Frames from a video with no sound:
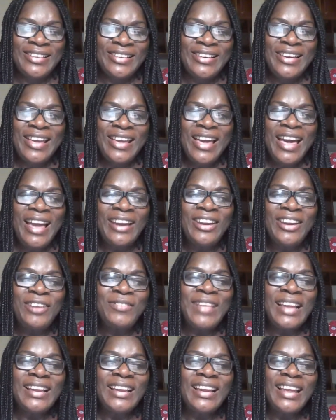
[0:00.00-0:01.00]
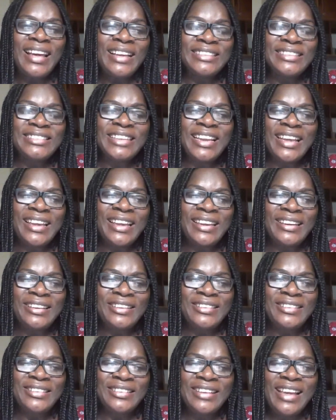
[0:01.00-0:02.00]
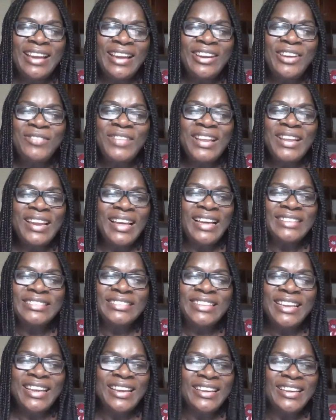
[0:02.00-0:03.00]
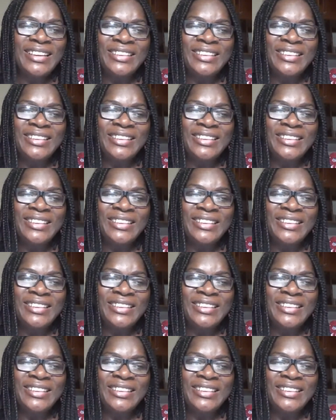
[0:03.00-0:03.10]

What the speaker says: I love that last line. I love the last line.